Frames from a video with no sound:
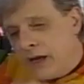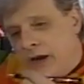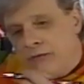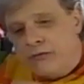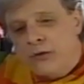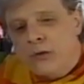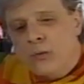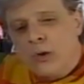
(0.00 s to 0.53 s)

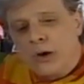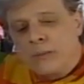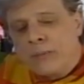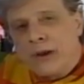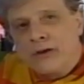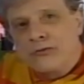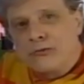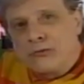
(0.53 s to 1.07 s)
If you work
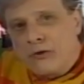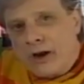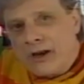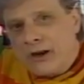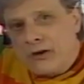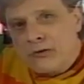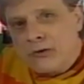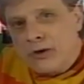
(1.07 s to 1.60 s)
best
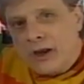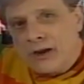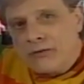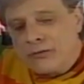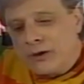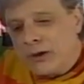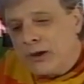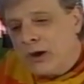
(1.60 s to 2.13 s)
writing
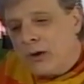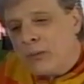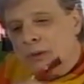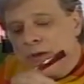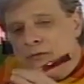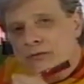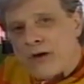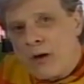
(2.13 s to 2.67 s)
creatively with
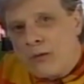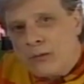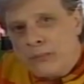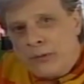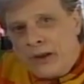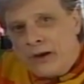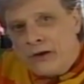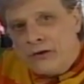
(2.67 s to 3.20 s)
a fountain
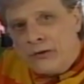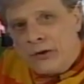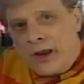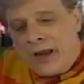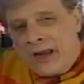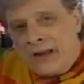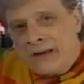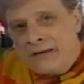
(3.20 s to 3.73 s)
pen in your
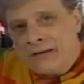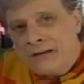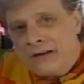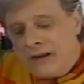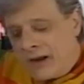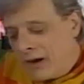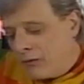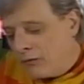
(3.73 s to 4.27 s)
hand,
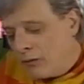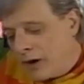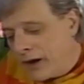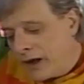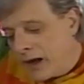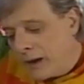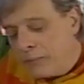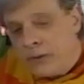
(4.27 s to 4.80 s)

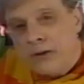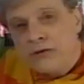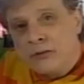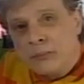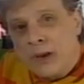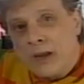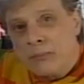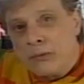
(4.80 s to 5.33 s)
writing on a piece
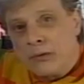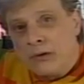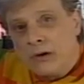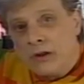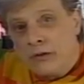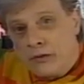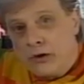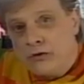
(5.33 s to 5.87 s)
of paper,
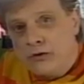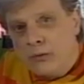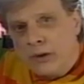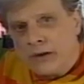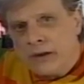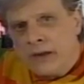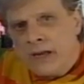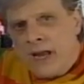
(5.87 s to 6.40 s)
then do
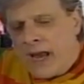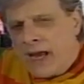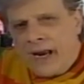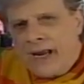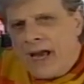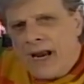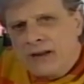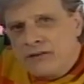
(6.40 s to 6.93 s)
it. And
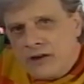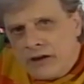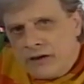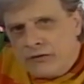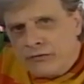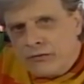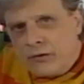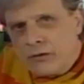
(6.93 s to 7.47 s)
I got to tell
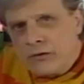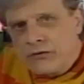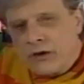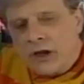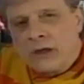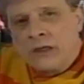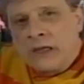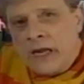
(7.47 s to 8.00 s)
you, folks,
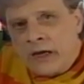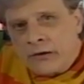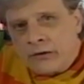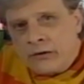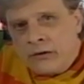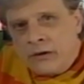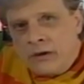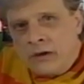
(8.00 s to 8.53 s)
a
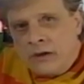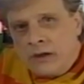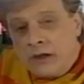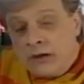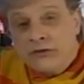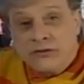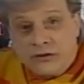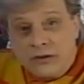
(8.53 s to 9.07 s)
letter
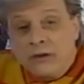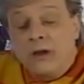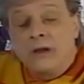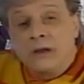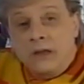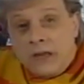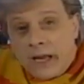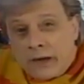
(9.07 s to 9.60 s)
is still a
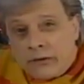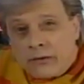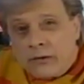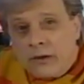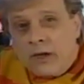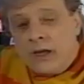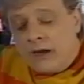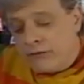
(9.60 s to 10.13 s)

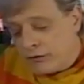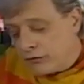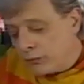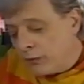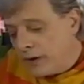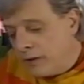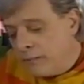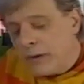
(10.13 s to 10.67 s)
letter if it's
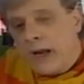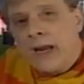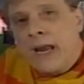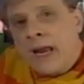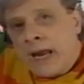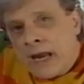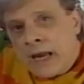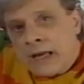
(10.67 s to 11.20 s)
written by
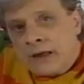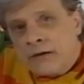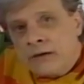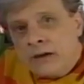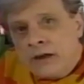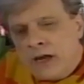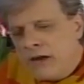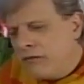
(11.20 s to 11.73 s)
hand.
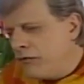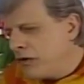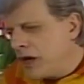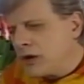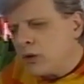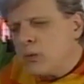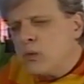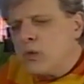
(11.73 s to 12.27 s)
Even if you
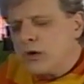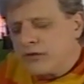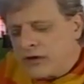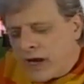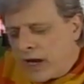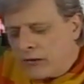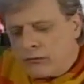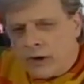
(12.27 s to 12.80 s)
got the worst
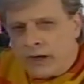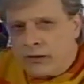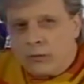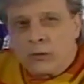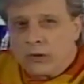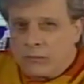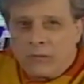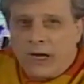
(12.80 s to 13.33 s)
handwriting in the
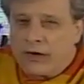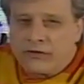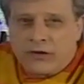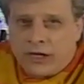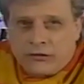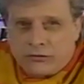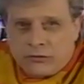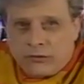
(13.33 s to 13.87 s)
world, and mine is
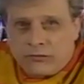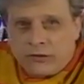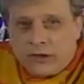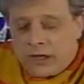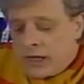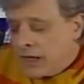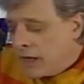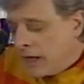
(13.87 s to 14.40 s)
not
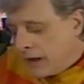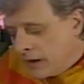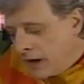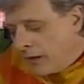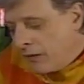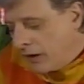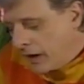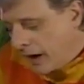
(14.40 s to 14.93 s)
terrific.
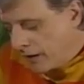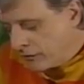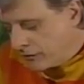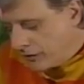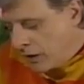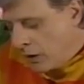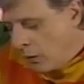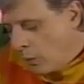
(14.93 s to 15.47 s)

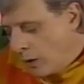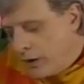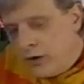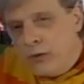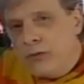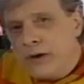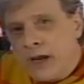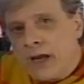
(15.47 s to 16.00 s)
Nonetheless, when
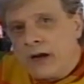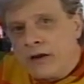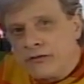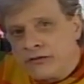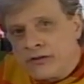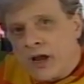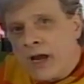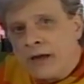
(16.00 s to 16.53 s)
you get a
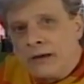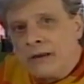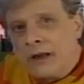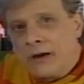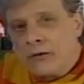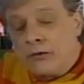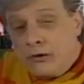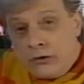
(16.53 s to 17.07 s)
signed
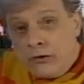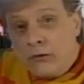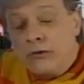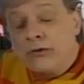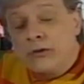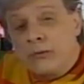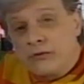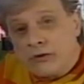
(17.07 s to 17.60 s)
letter, you know
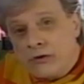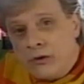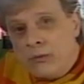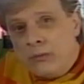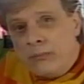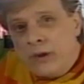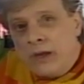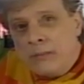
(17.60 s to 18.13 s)
that there was a
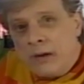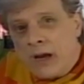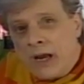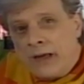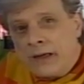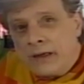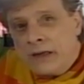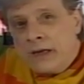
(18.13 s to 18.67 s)
human being
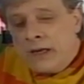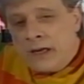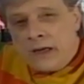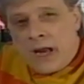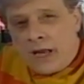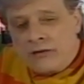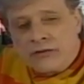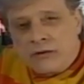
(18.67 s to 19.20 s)
behind it,
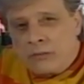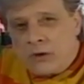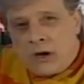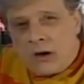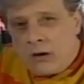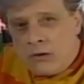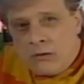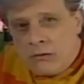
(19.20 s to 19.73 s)
not some
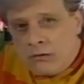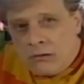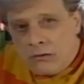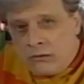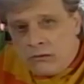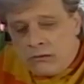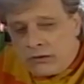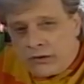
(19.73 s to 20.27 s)

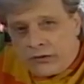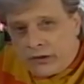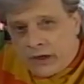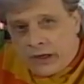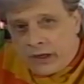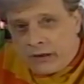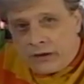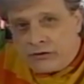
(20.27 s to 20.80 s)
cold
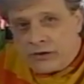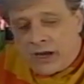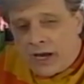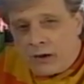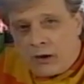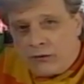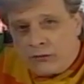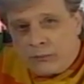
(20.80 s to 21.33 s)
thing that you
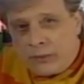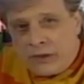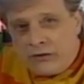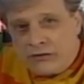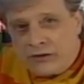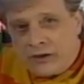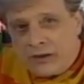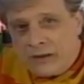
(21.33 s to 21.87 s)
got off a
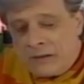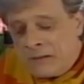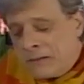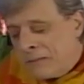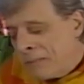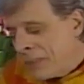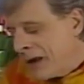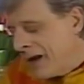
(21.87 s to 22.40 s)
PC.
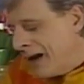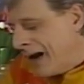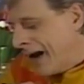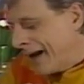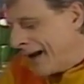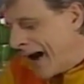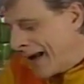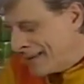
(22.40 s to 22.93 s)

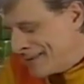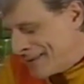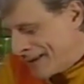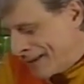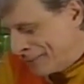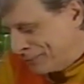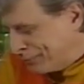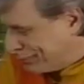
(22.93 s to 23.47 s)
I got
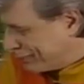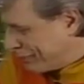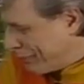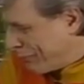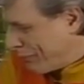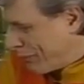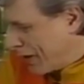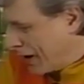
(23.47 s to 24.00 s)

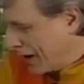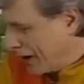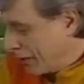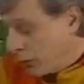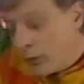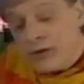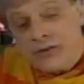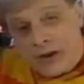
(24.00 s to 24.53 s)

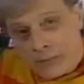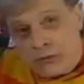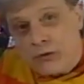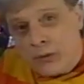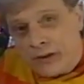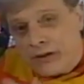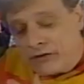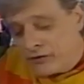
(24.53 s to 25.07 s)
the reason I'm
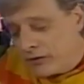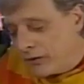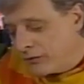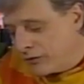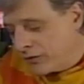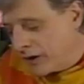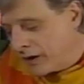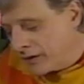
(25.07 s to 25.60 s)
doing this here,
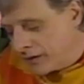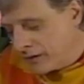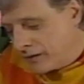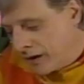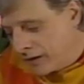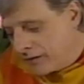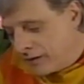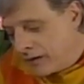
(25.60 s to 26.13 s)
sitting at
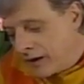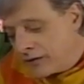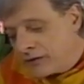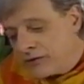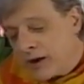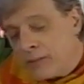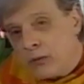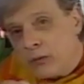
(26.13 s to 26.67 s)
the
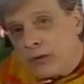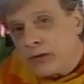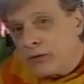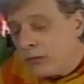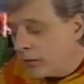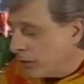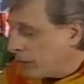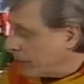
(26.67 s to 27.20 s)
table with
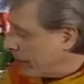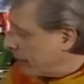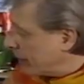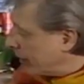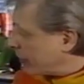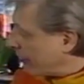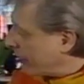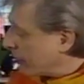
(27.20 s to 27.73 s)
the pen,
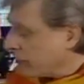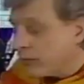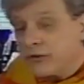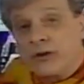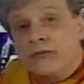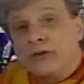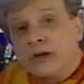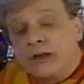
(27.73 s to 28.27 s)
because I've got some
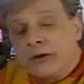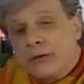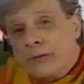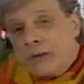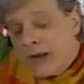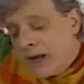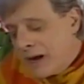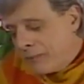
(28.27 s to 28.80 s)
stuff to clear up.